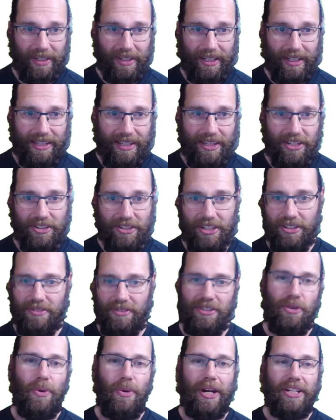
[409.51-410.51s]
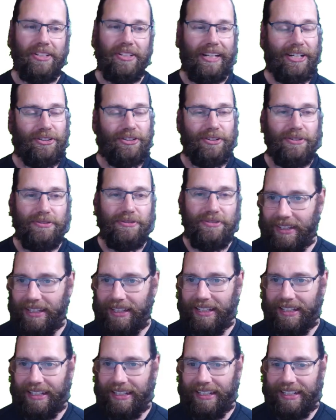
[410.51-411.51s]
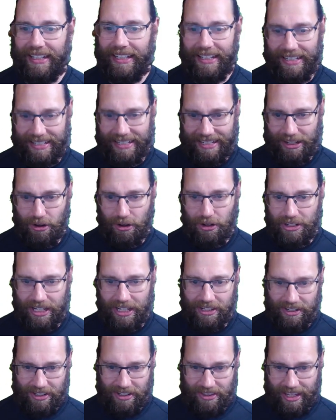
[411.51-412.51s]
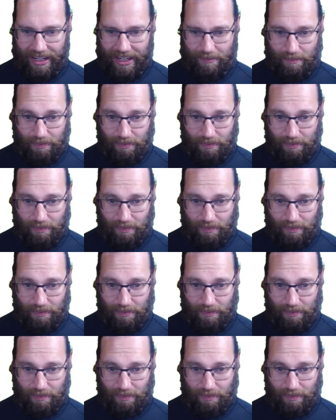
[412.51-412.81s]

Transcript: and there's this quite a selection of uh, content in there.